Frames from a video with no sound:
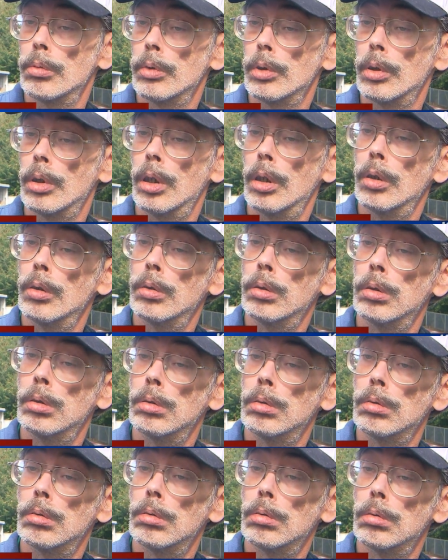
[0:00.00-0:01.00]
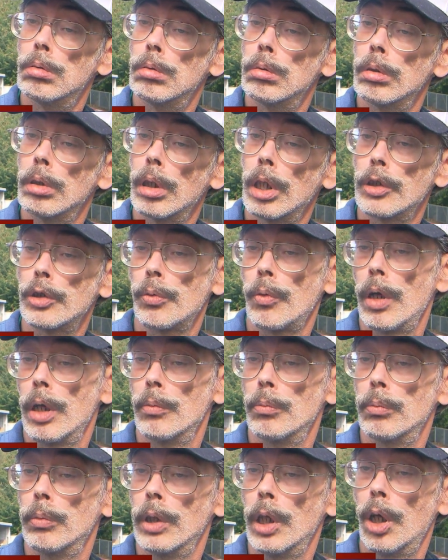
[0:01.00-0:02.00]
You know, that's why
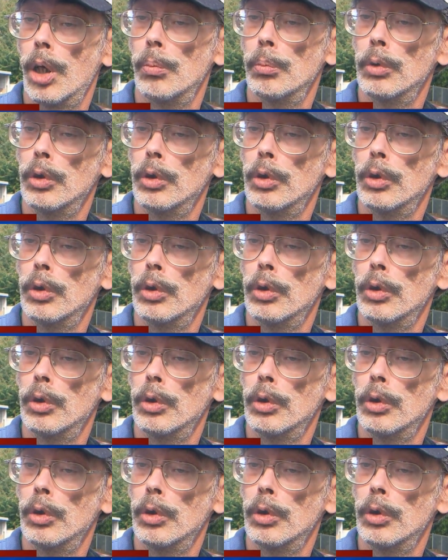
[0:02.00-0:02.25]
we all